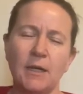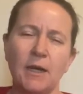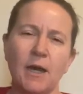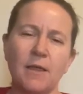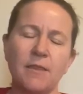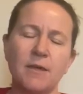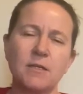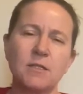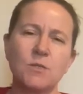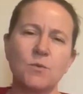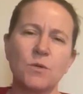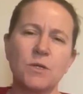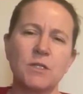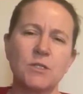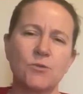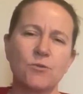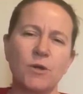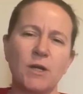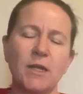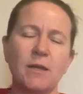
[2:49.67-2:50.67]
And that's why
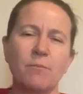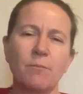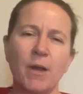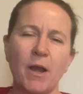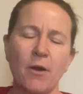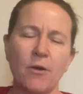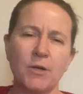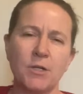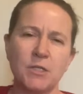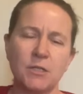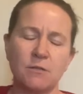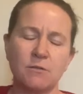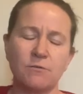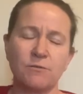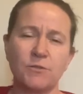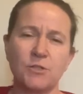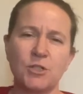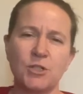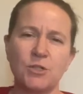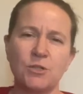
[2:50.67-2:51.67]
it's really
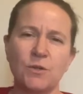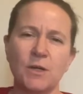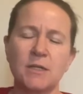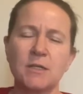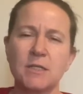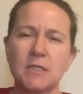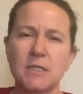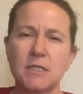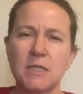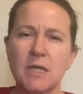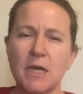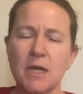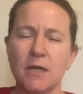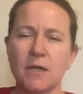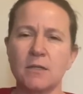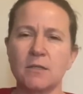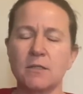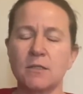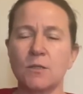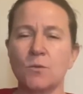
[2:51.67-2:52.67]
imperative to
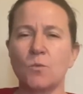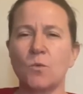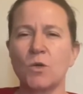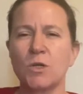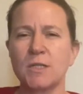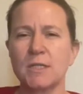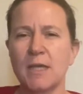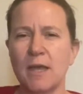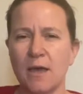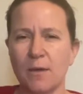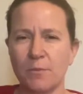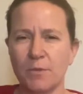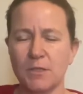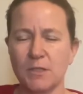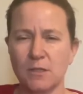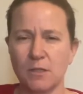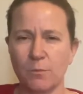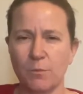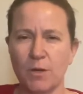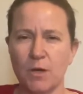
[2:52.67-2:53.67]
understand that what has
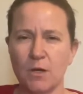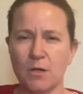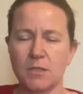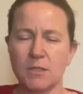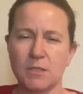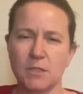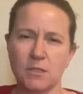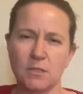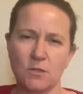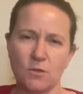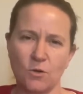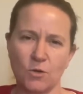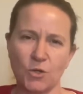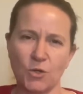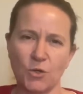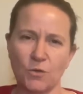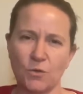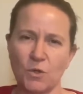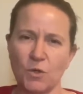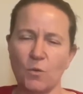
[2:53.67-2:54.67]
happened in the past is not
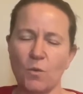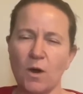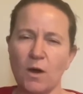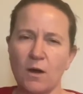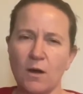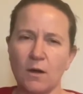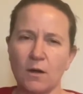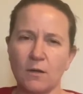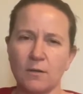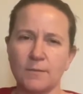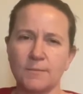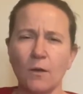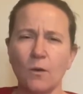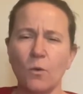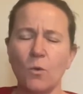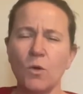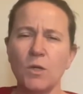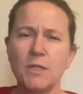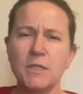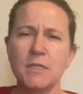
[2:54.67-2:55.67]
who you are.
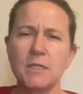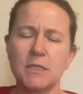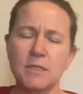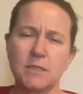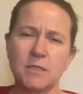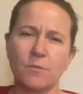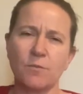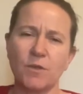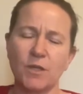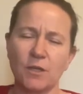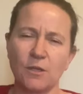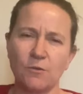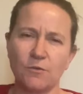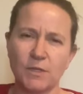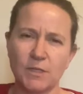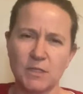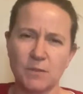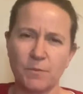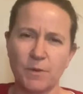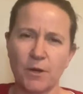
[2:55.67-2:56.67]
All it is something you've
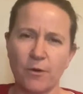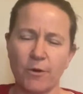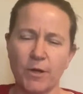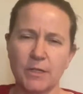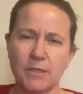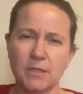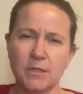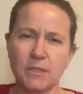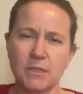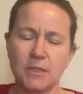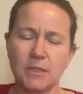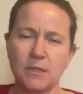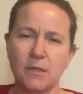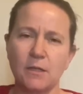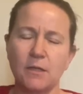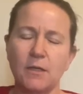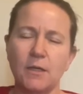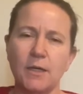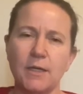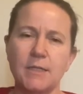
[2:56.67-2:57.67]
experienced.
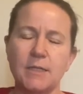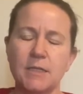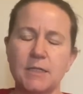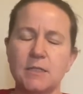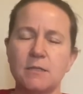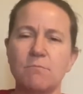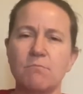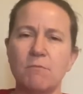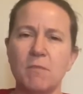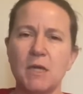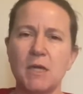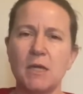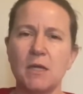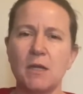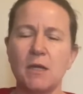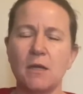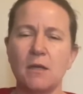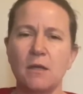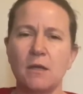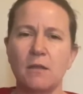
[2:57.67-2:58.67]
It doesn't
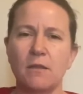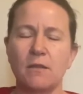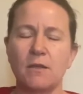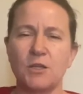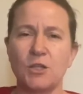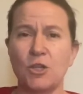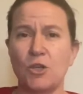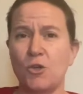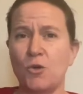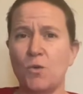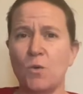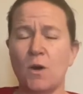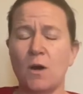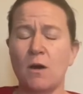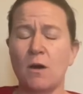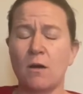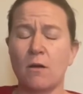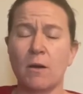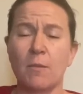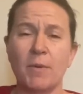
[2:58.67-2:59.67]
mean that you
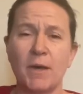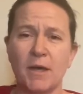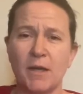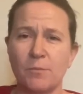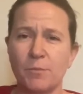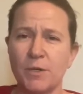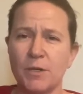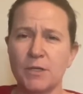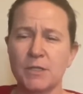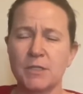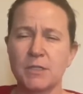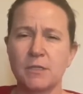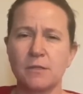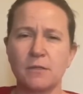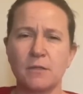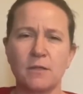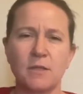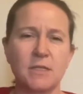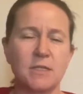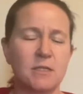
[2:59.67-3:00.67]
are a bad person,
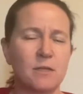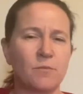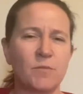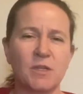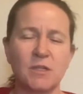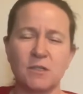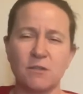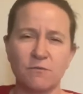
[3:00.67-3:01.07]
that there's something